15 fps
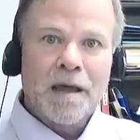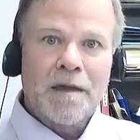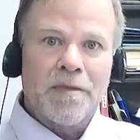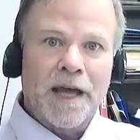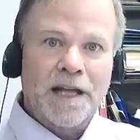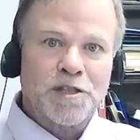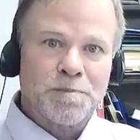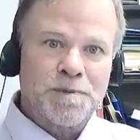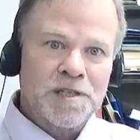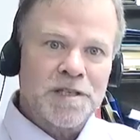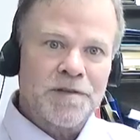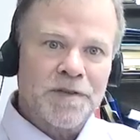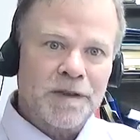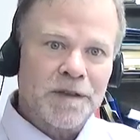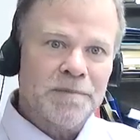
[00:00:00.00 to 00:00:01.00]
that
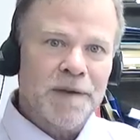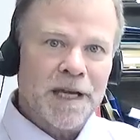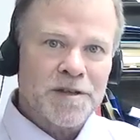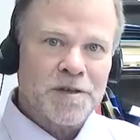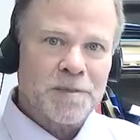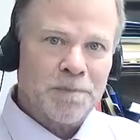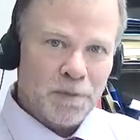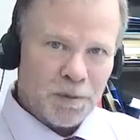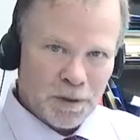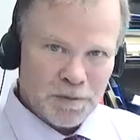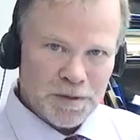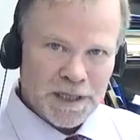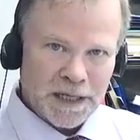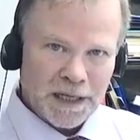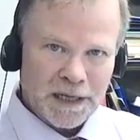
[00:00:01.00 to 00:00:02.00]
specifically makes a
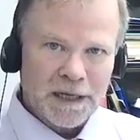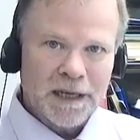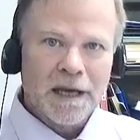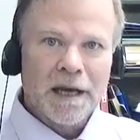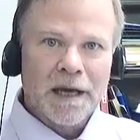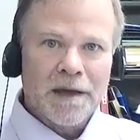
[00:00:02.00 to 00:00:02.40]
protein